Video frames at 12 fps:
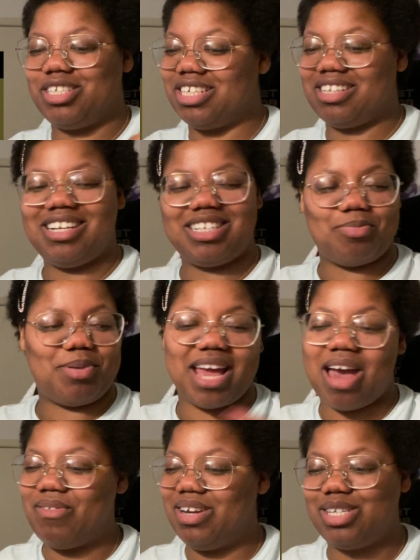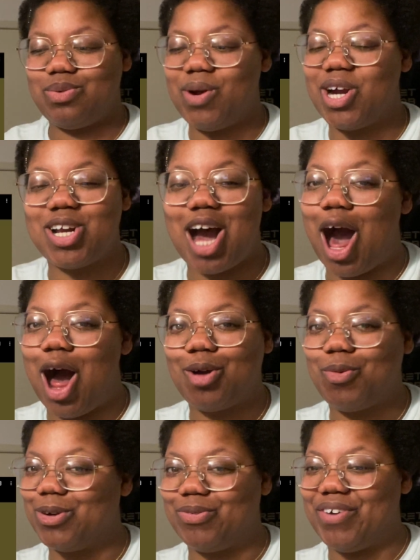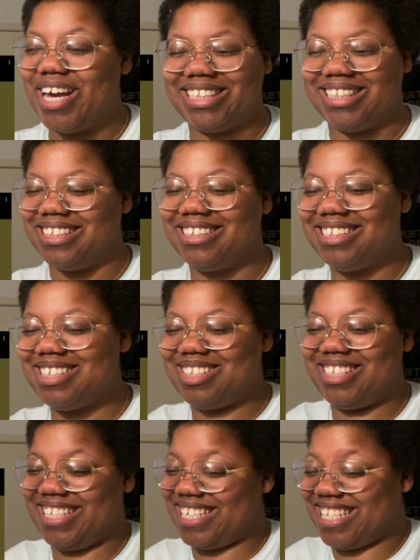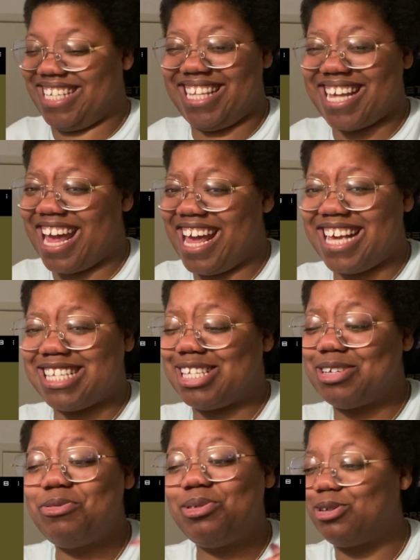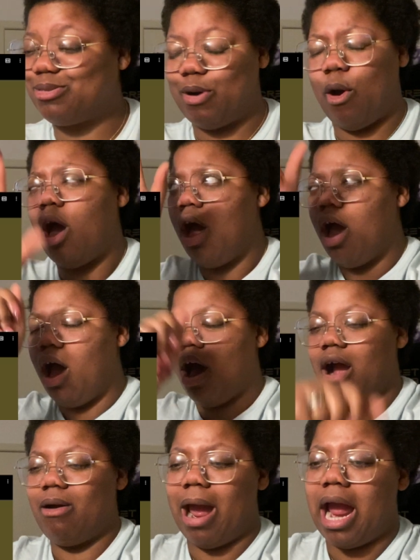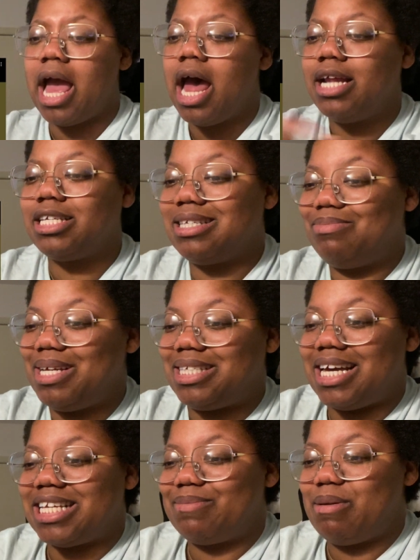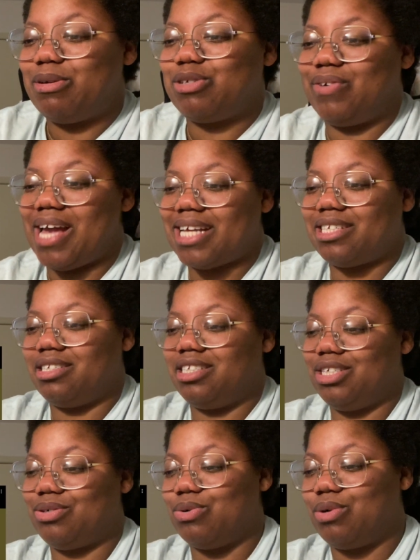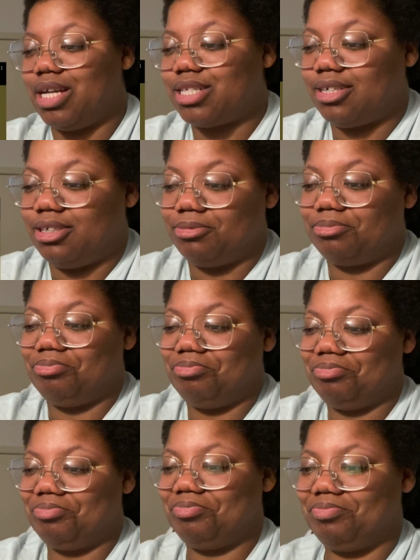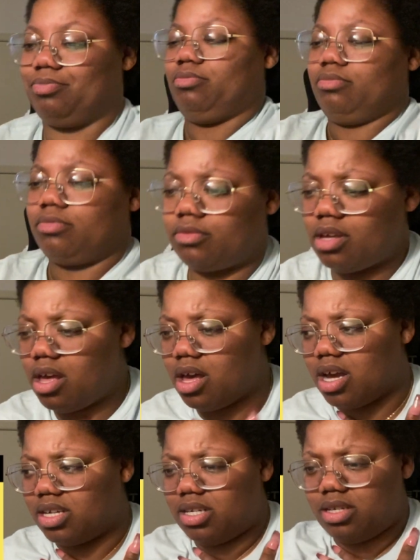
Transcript: They just be having these weird, awkward faces. It's just like, it's so noticeable. All right. This is BTS members' reaction to Jikook. Let's go. All right.